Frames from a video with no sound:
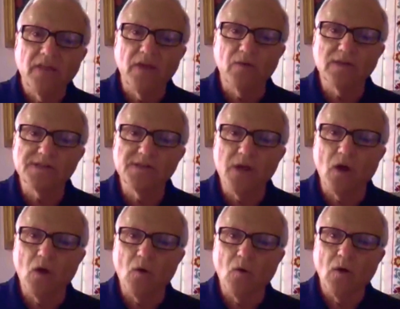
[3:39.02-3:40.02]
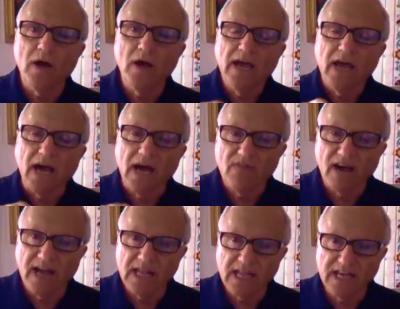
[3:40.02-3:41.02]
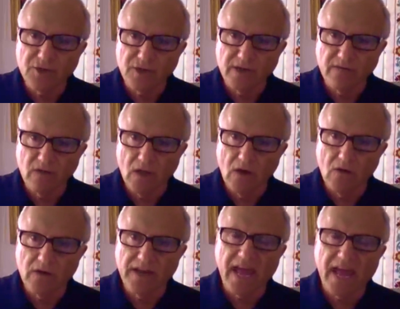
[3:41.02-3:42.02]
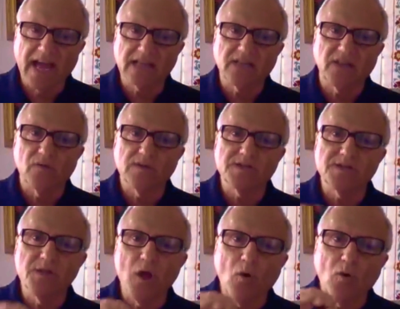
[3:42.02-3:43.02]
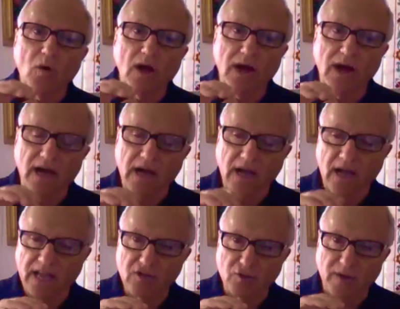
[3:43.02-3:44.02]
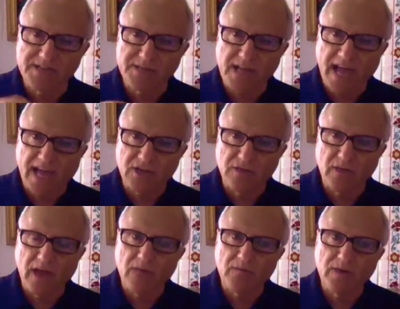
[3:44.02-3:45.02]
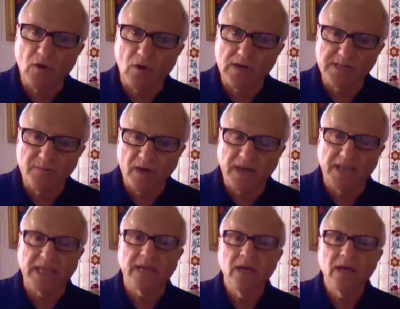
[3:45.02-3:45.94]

There is no violation of the Logan Act. There is no transaction that regards money.